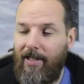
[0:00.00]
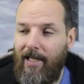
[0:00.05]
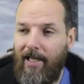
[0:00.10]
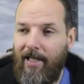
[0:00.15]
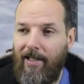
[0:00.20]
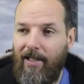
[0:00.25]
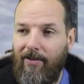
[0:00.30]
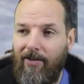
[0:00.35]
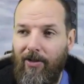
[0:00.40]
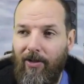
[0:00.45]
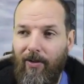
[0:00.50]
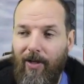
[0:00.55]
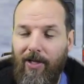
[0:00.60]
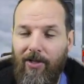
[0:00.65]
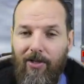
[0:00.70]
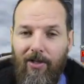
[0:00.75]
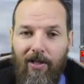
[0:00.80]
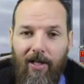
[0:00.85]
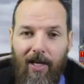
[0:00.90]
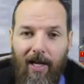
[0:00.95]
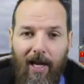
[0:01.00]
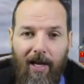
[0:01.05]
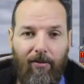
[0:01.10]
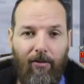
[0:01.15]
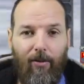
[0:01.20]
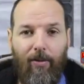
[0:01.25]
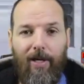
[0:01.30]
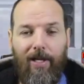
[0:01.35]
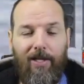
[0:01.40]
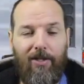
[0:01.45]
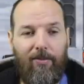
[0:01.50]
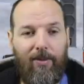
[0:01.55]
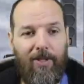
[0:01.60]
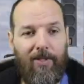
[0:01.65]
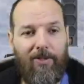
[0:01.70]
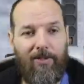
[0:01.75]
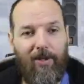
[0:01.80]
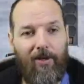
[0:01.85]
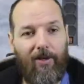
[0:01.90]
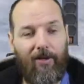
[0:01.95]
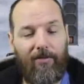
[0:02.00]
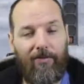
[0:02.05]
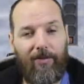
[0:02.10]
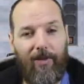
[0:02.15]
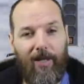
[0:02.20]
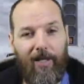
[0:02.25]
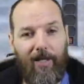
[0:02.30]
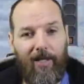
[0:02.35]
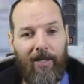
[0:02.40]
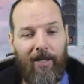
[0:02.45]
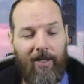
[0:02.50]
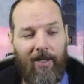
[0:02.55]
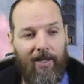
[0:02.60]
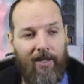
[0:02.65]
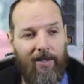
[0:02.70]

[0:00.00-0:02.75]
take into consideration the aggro radius when I started the fight.